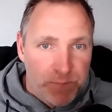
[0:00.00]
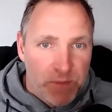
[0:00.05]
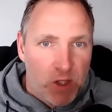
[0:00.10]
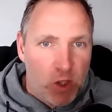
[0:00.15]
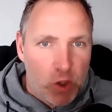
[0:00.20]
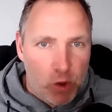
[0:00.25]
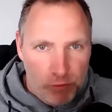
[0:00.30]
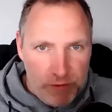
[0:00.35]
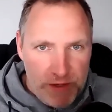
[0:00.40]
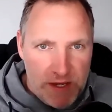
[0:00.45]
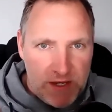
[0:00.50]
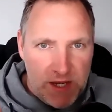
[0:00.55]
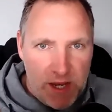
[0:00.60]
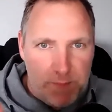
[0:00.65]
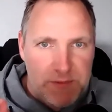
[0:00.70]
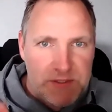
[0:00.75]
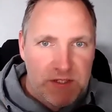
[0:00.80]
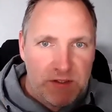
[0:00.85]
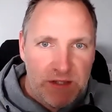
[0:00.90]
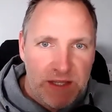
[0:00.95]
Career
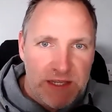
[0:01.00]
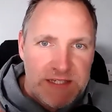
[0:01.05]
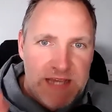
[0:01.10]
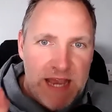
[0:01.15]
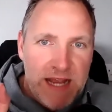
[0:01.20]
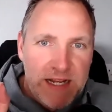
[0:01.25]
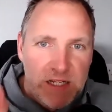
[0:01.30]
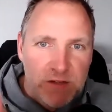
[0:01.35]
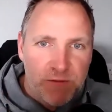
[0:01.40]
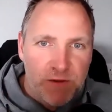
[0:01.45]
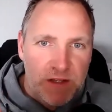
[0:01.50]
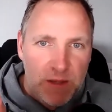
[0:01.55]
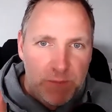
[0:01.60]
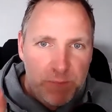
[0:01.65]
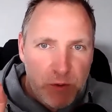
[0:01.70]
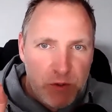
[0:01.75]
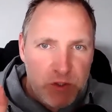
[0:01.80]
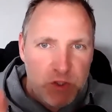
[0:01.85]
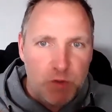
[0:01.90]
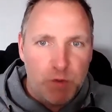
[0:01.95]
capital is anything that
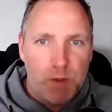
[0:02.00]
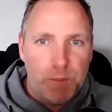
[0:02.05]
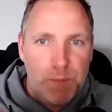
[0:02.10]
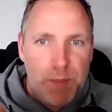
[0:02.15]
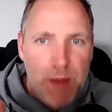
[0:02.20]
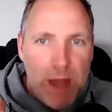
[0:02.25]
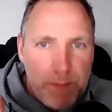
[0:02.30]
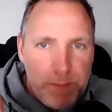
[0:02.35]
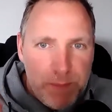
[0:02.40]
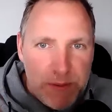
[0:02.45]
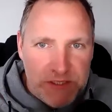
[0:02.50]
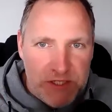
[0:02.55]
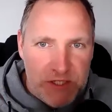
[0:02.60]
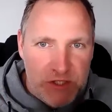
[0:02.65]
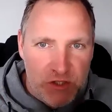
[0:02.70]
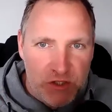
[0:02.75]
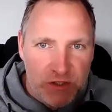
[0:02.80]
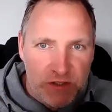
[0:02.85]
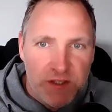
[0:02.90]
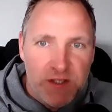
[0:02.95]
puts you in a better
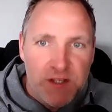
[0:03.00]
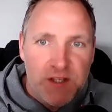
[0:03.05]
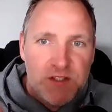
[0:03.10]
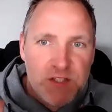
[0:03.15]
position